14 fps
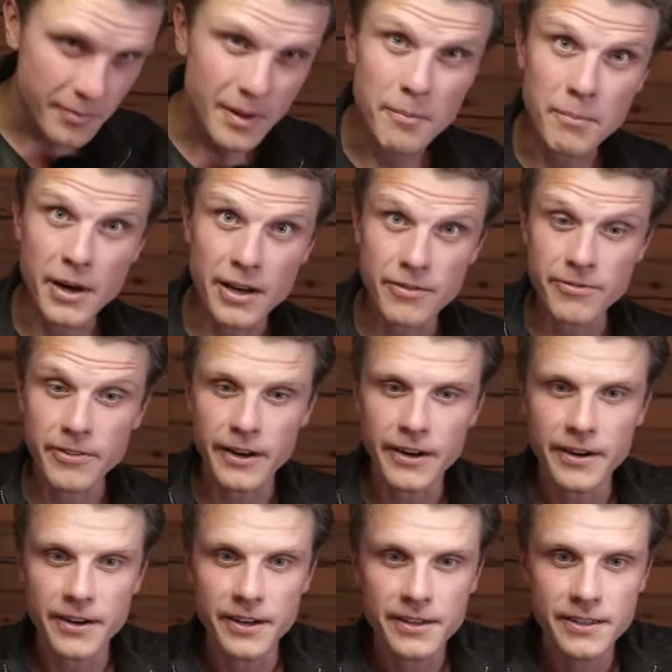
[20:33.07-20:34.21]
By
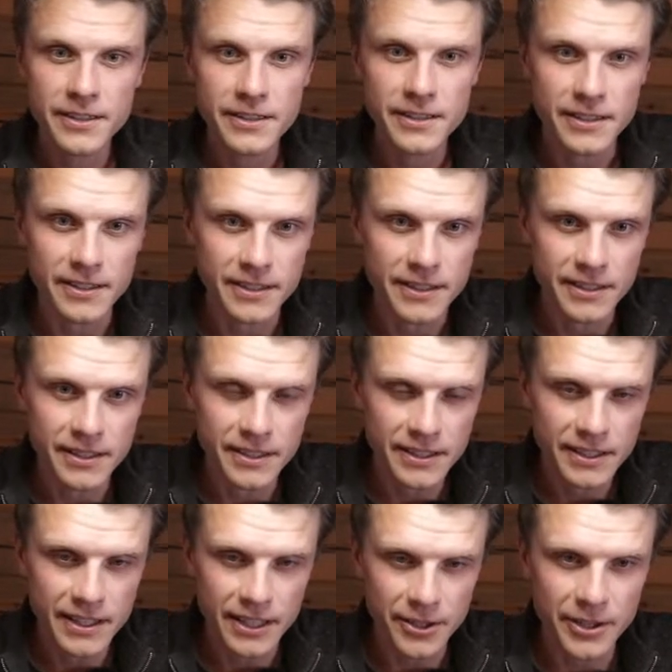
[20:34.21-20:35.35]
far.
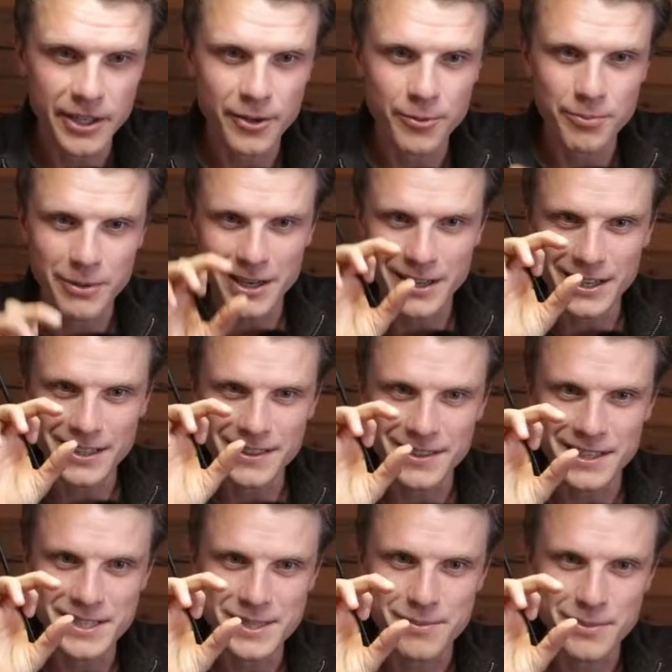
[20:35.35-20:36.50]
And you kind of buy like
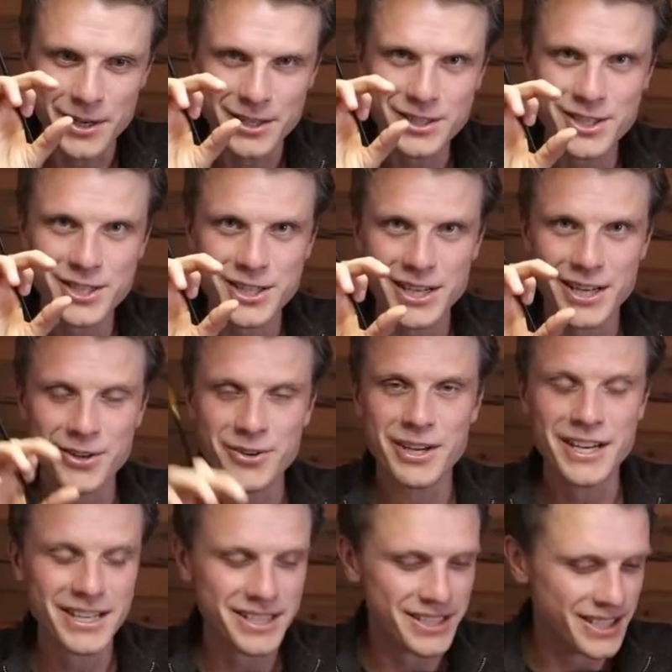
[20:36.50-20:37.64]
this much and you
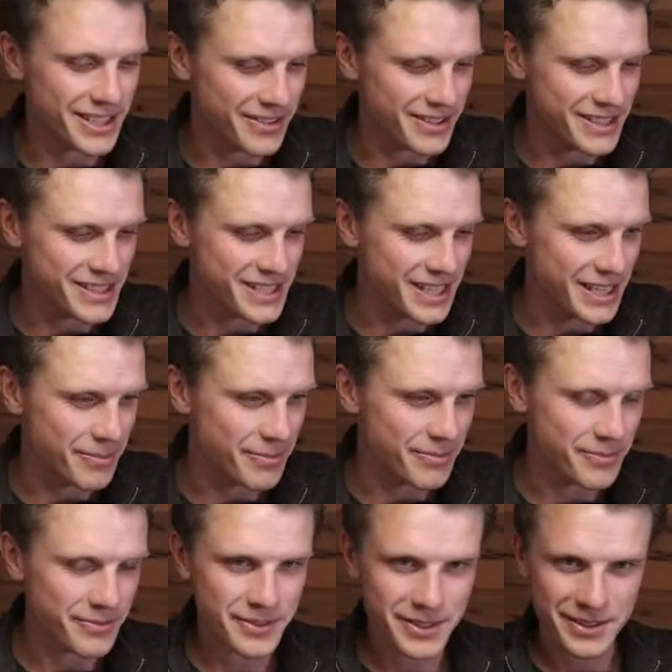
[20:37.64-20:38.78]
get kind of the same
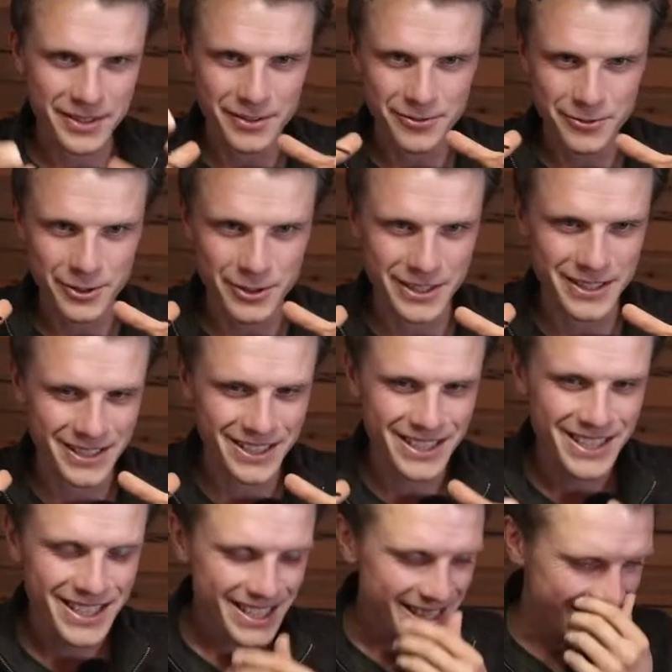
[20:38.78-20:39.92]
for
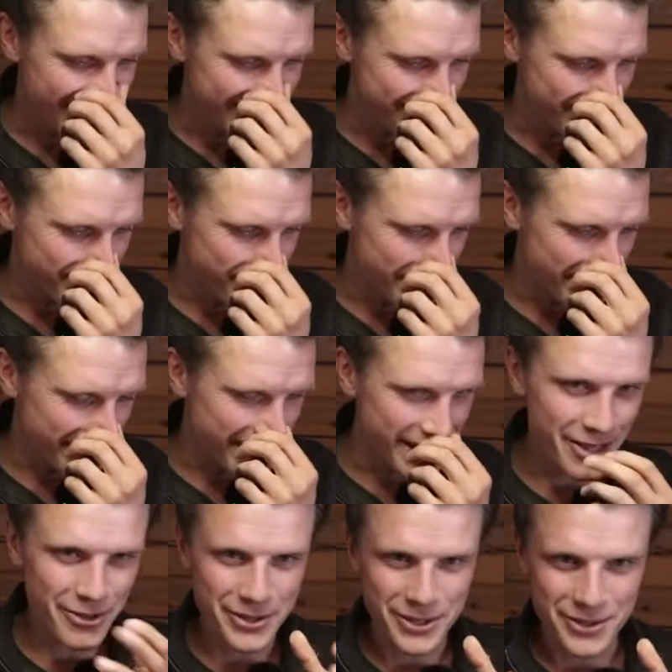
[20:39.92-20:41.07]
as when you buy
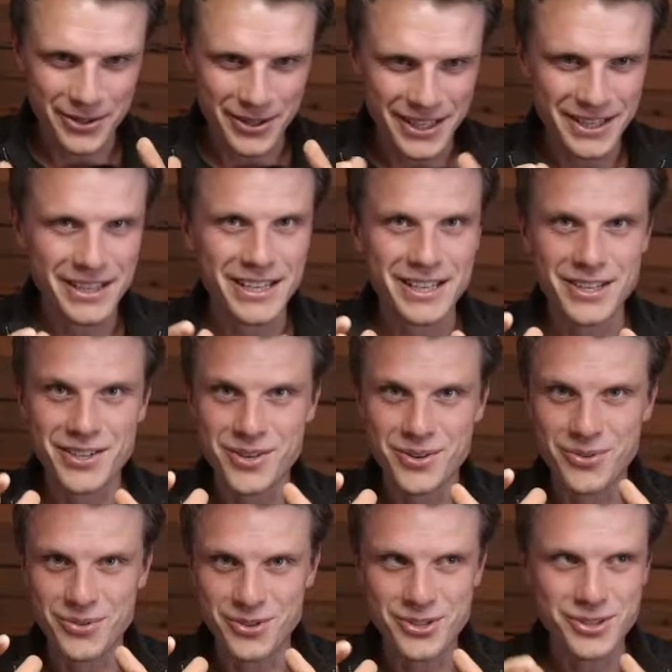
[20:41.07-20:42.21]
yellow and you can get like a
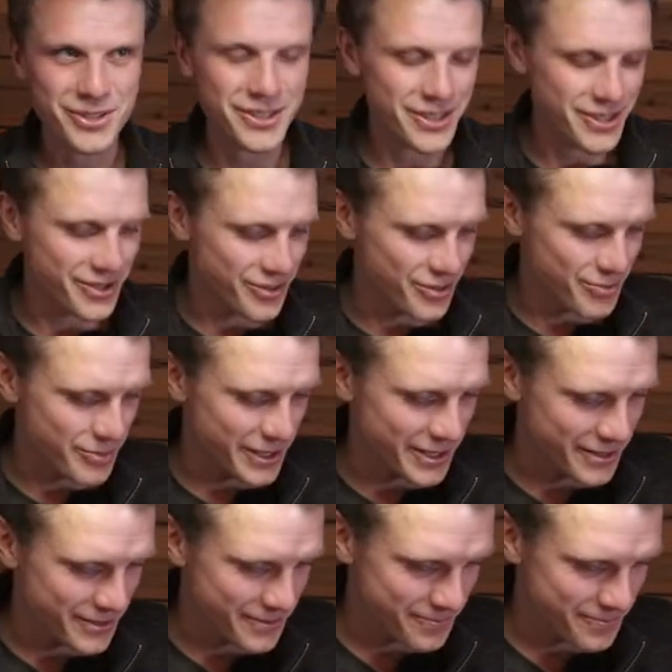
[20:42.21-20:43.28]
huge bottle.